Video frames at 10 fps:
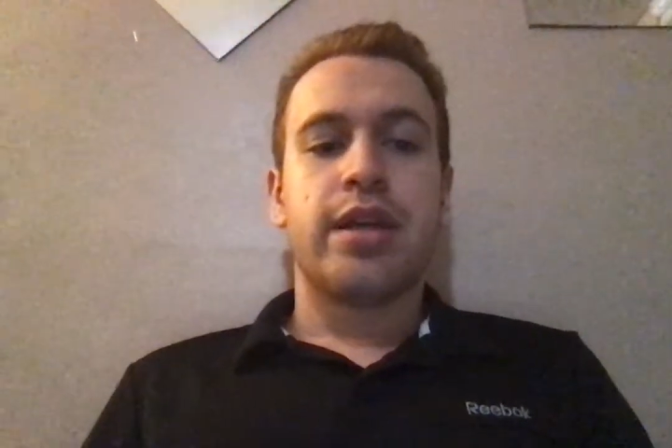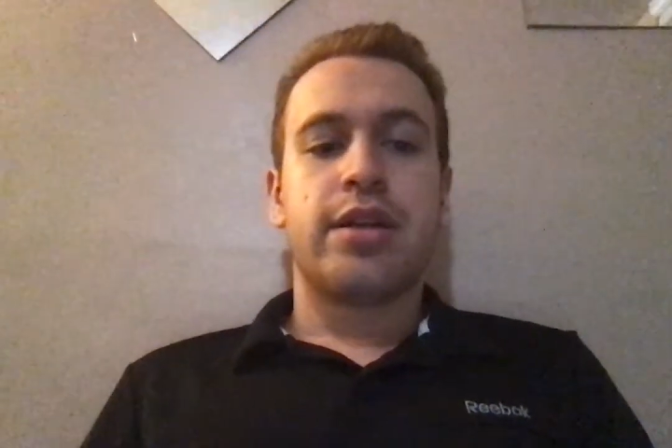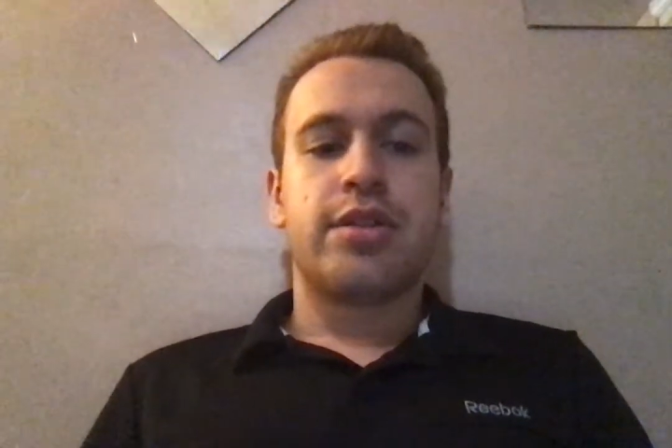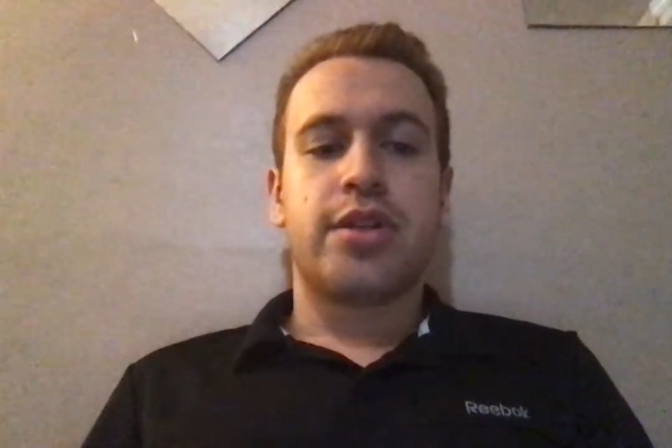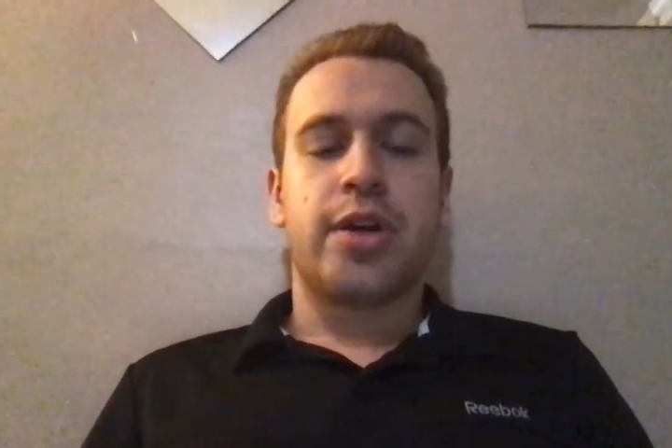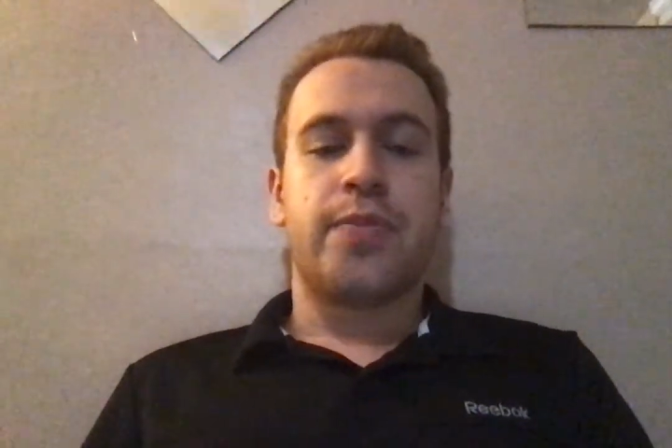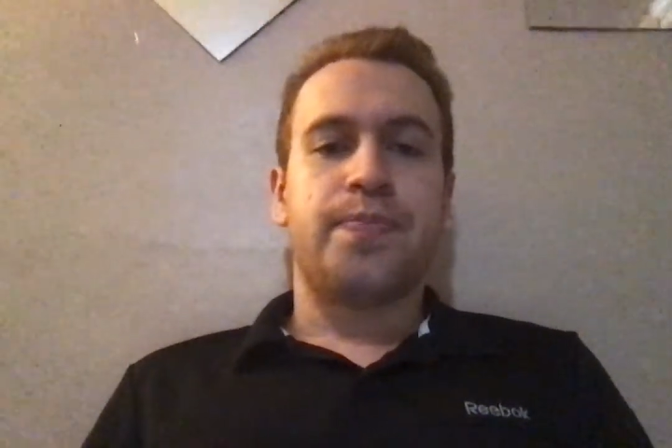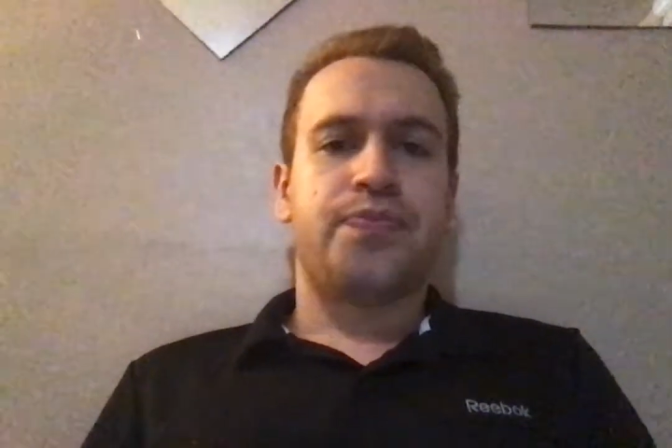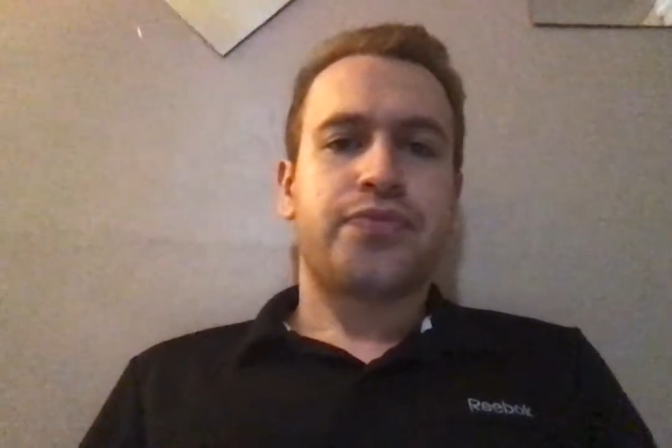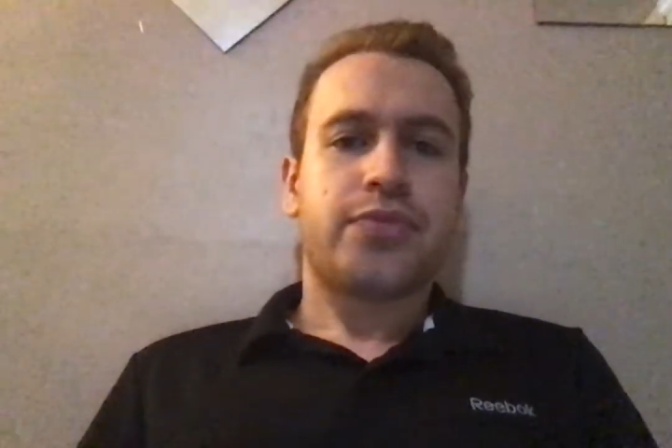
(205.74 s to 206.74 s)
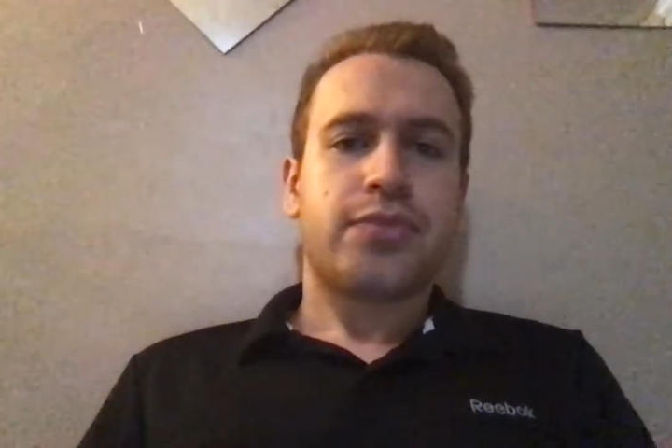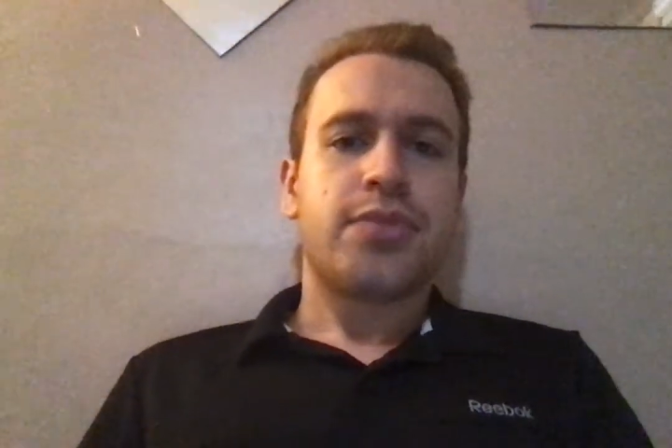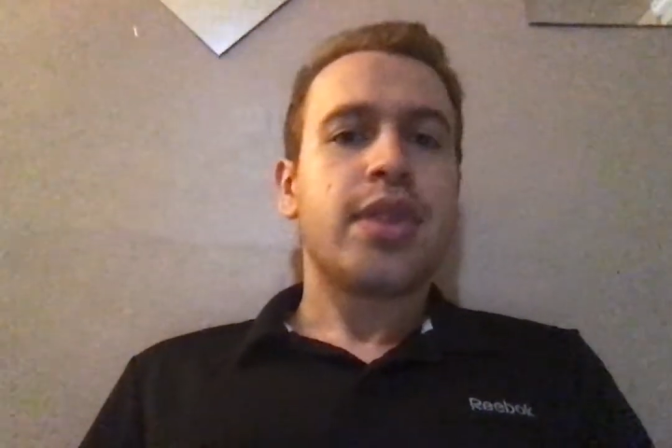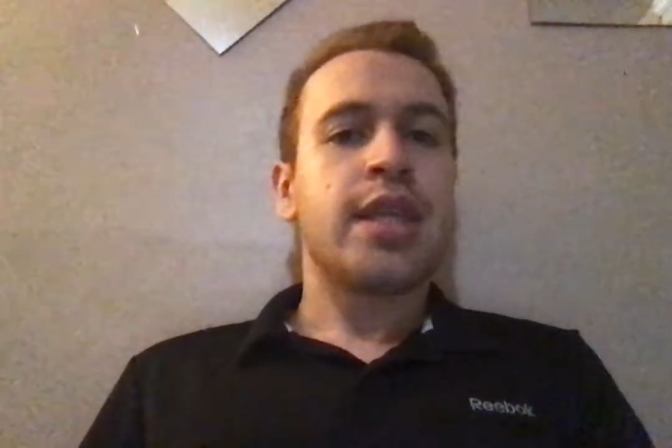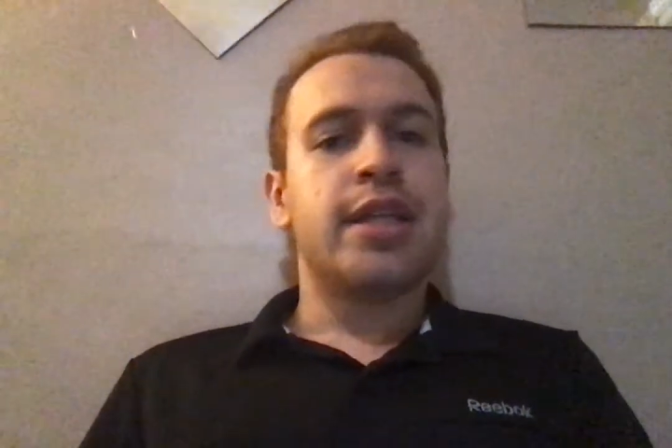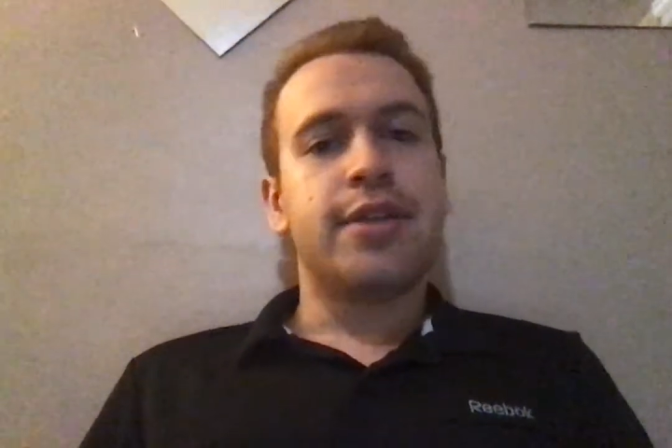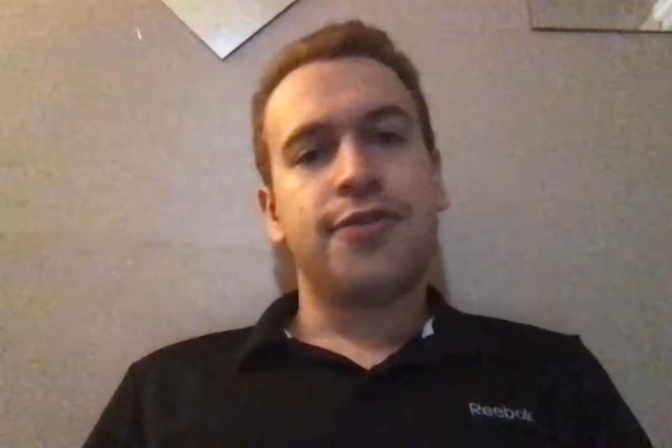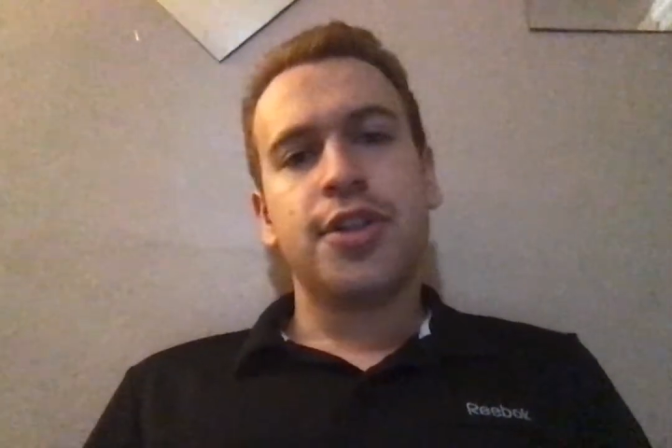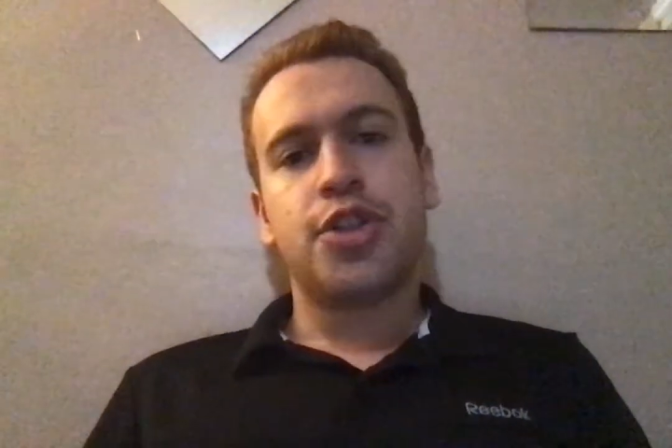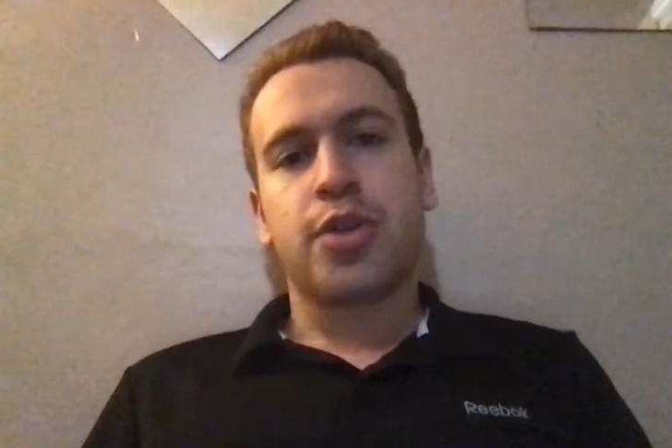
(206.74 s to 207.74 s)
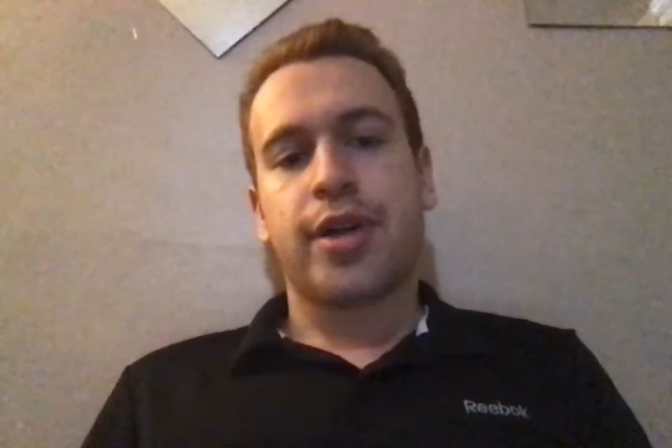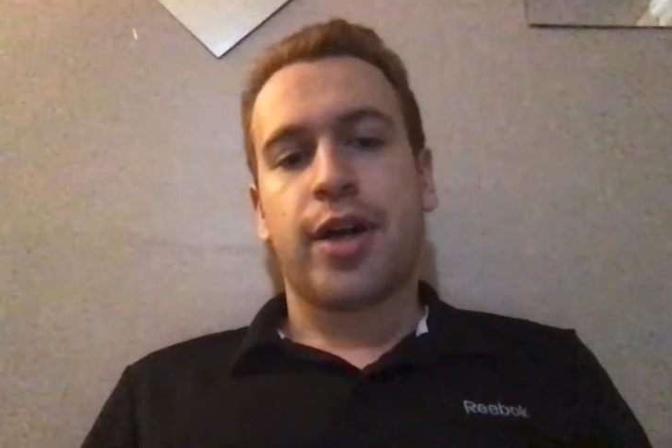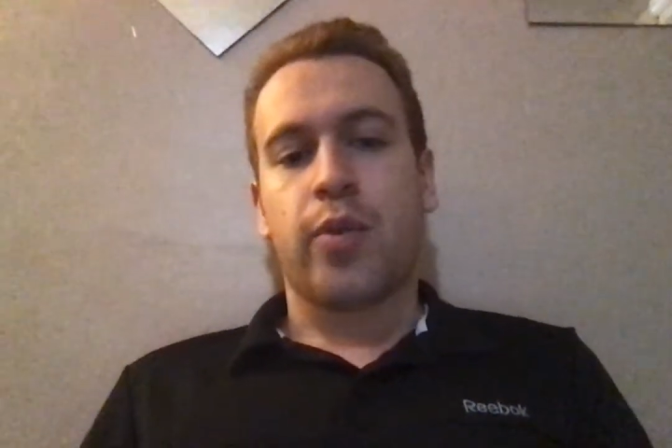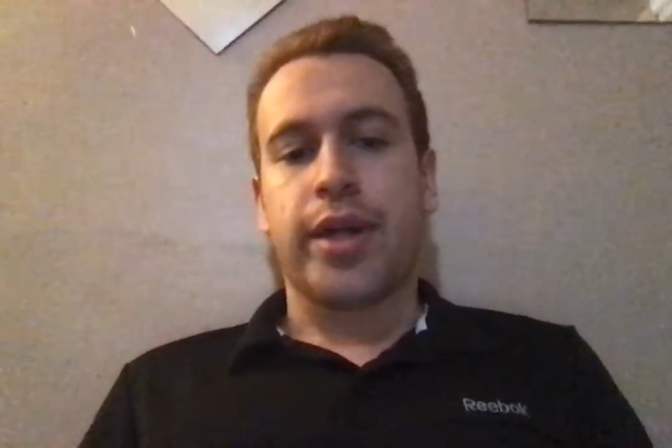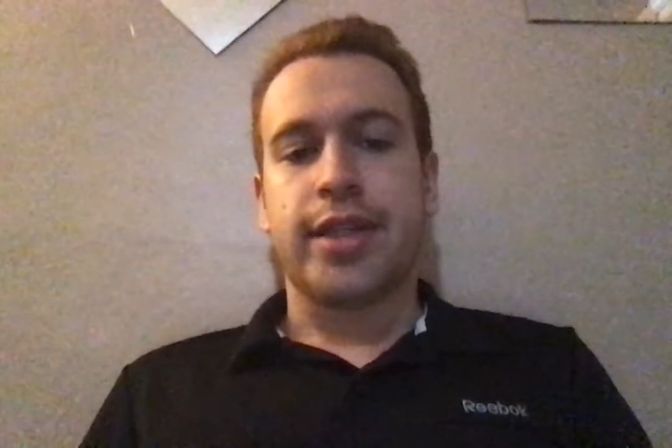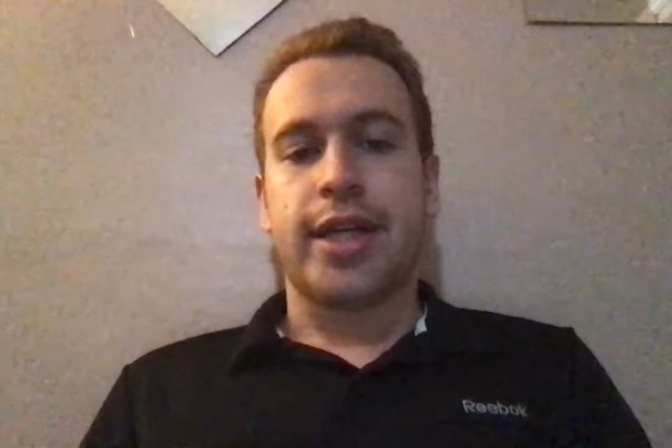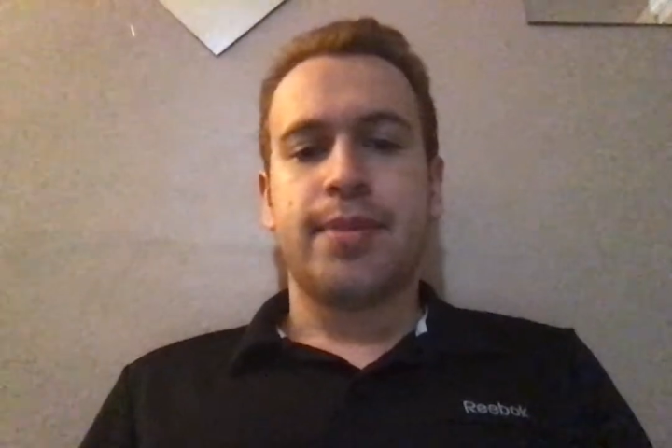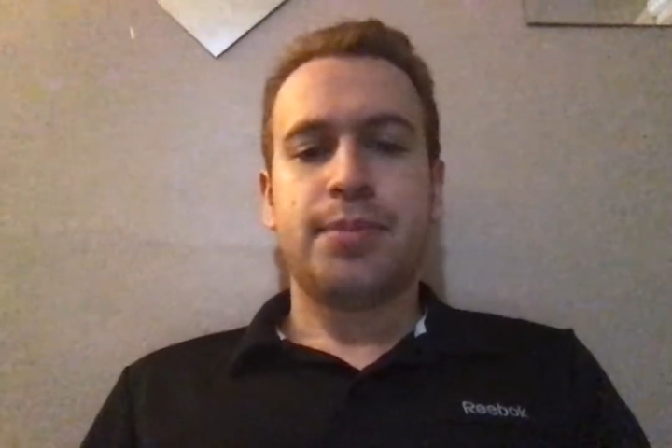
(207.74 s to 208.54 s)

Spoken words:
So if you join our wet lab,